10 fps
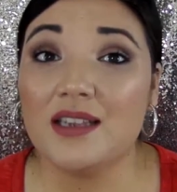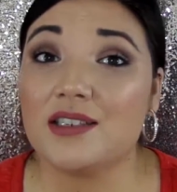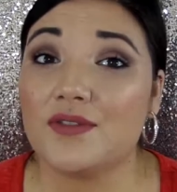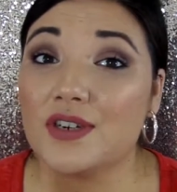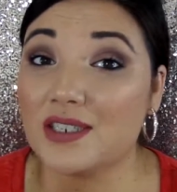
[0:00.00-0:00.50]

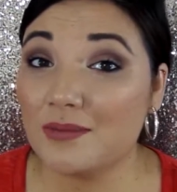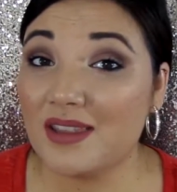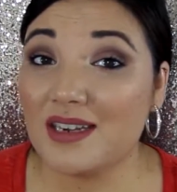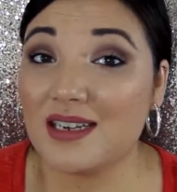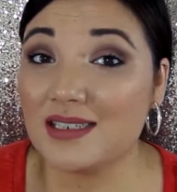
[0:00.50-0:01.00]
So if you're
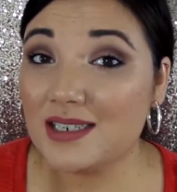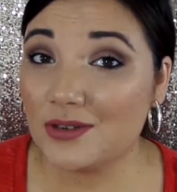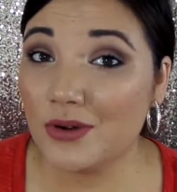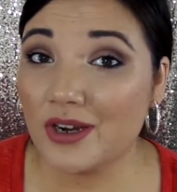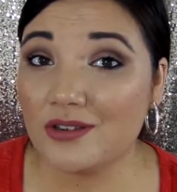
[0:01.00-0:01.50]
someone that does
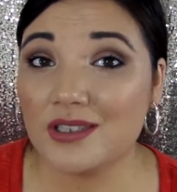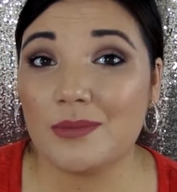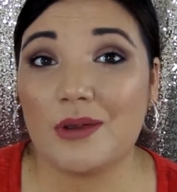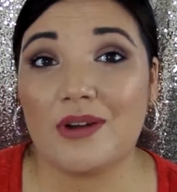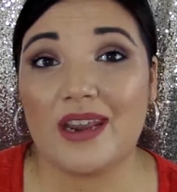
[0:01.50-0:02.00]
tutorials, you
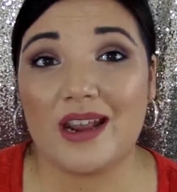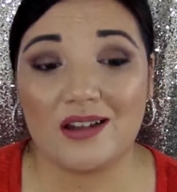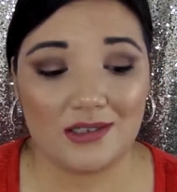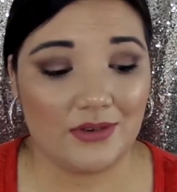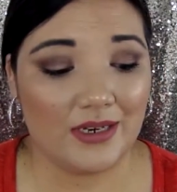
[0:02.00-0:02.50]
might want to hang
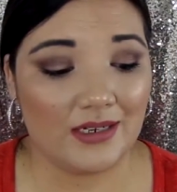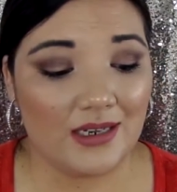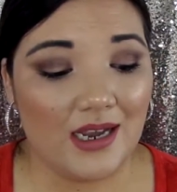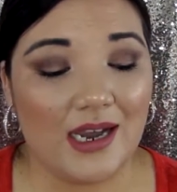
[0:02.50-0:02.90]
on to it.